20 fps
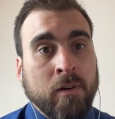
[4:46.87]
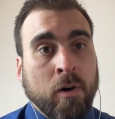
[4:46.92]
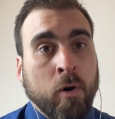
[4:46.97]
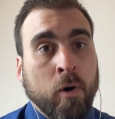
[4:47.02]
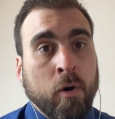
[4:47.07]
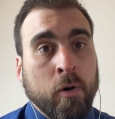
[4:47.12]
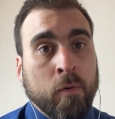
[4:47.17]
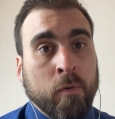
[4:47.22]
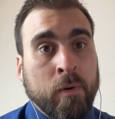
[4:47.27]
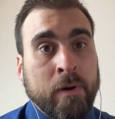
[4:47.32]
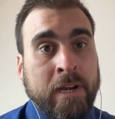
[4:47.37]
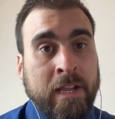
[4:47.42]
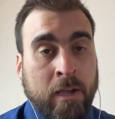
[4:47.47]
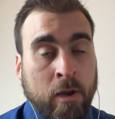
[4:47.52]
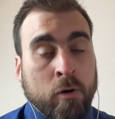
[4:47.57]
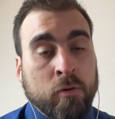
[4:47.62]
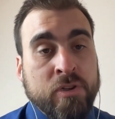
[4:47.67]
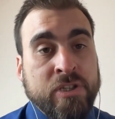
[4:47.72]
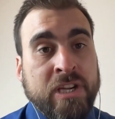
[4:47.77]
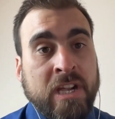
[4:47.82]
or
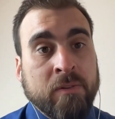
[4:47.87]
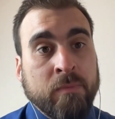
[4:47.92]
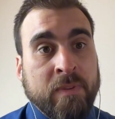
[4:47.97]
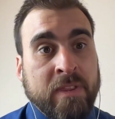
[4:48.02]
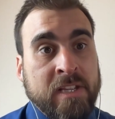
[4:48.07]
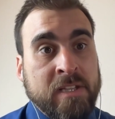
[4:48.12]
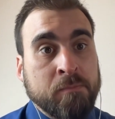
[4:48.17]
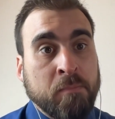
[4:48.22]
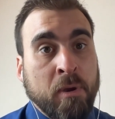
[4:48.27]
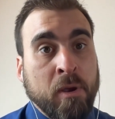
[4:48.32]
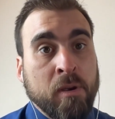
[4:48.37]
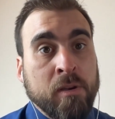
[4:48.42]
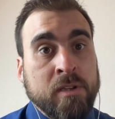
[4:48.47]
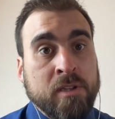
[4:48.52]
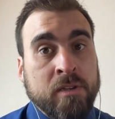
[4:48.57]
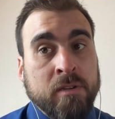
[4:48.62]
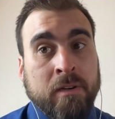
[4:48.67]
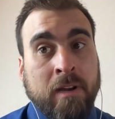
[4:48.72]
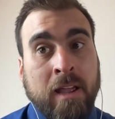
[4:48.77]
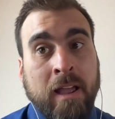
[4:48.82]
negotiate with this
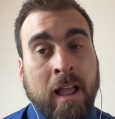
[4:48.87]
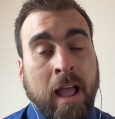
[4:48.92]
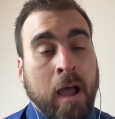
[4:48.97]
person.